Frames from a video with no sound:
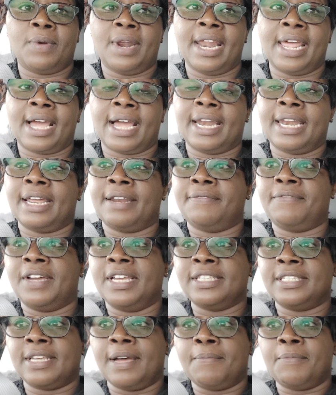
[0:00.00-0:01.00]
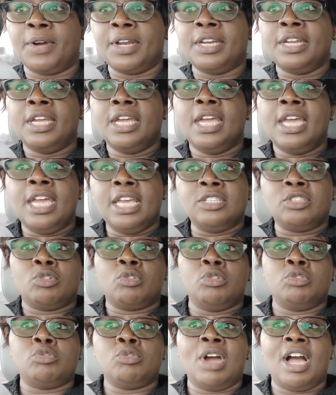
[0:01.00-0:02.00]
what i can advise someone it's
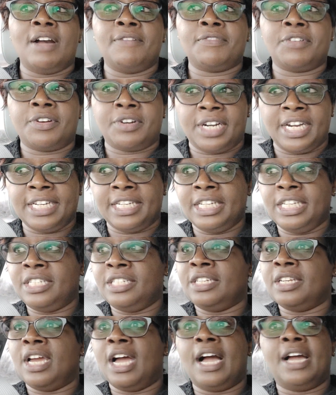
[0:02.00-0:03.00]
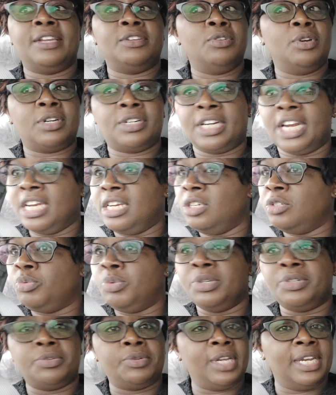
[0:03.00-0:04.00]
good to have credit uh, your credit
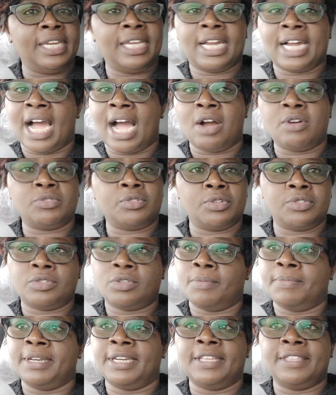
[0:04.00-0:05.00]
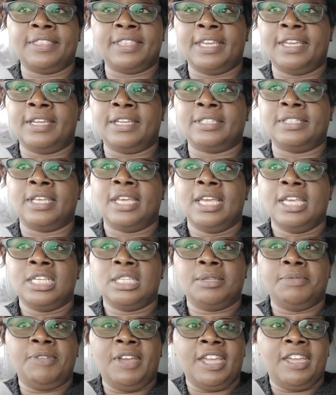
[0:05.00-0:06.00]
would really count on so many things
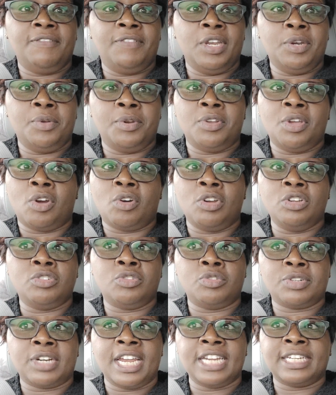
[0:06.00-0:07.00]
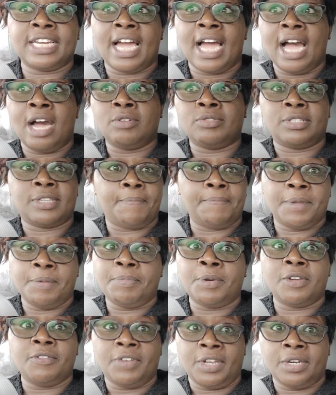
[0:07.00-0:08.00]
even when you're going to rent a house some
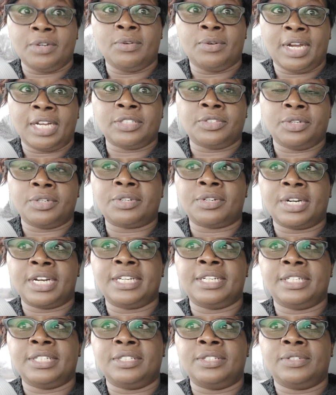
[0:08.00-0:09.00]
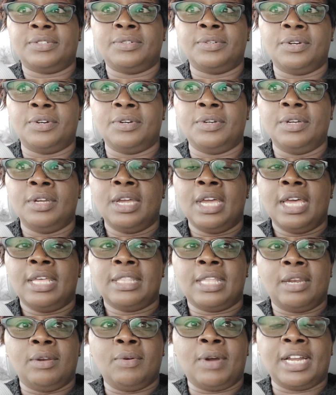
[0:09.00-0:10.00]
people even look at your credit you know
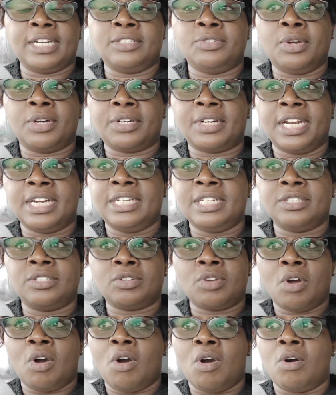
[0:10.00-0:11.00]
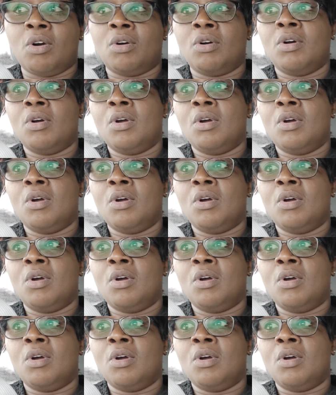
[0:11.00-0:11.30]
they look at your credit score